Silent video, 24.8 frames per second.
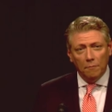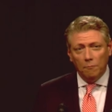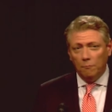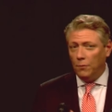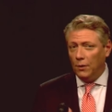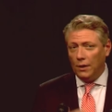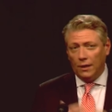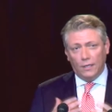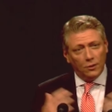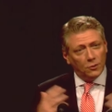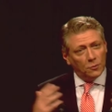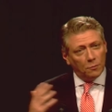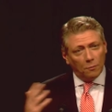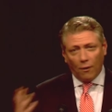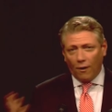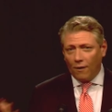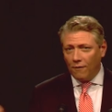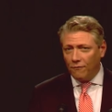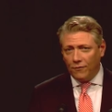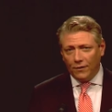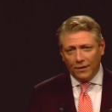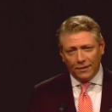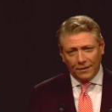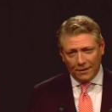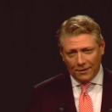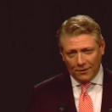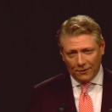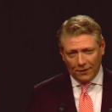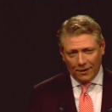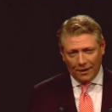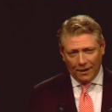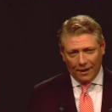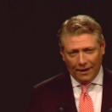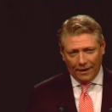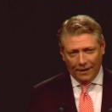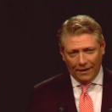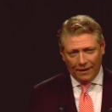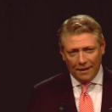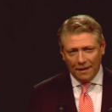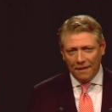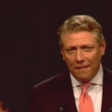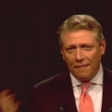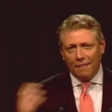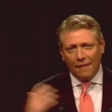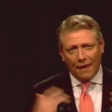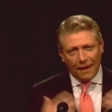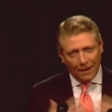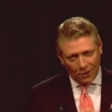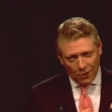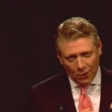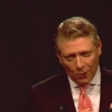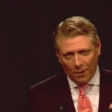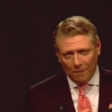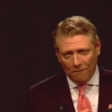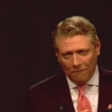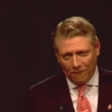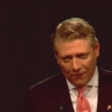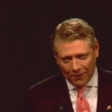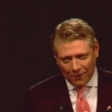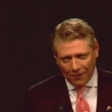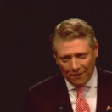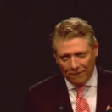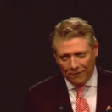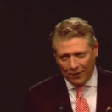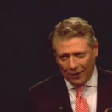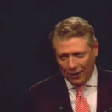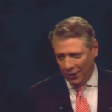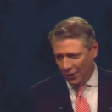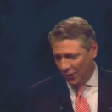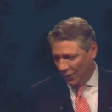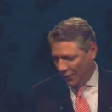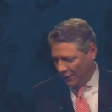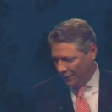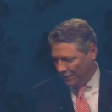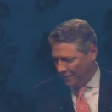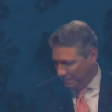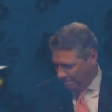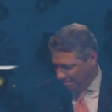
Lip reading: but it's perfect here tonight. Thank you. I'm very, very honored.